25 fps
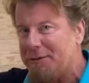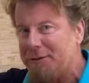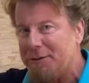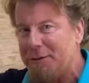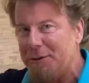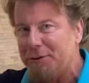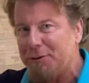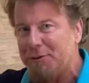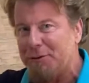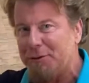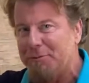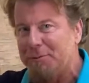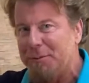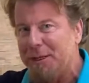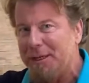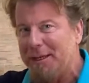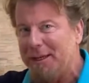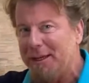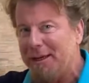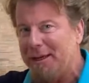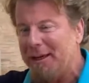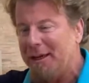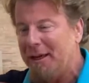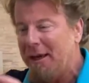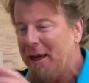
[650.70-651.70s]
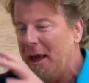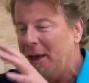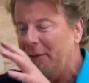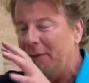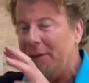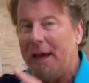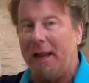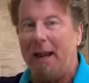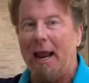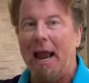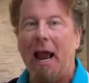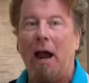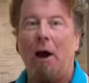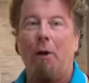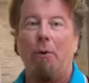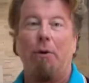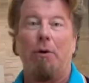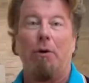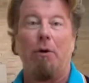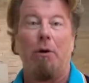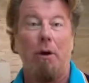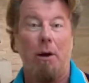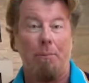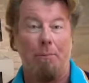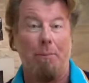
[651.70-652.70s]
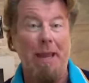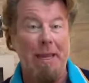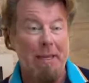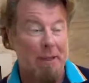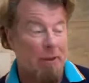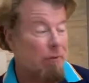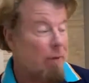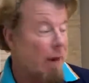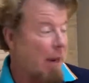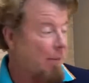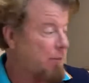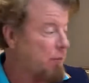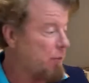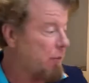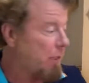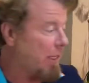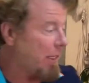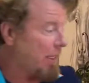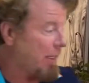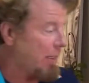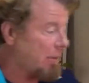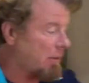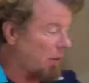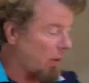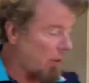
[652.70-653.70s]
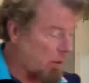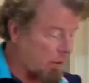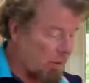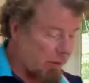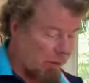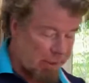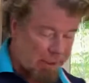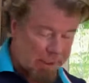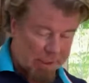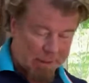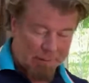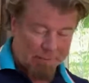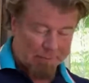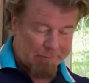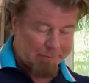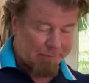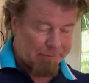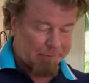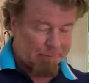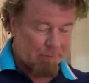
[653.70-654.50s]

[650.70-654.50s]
of social media that our bacon wrapped zucchinis are cooking.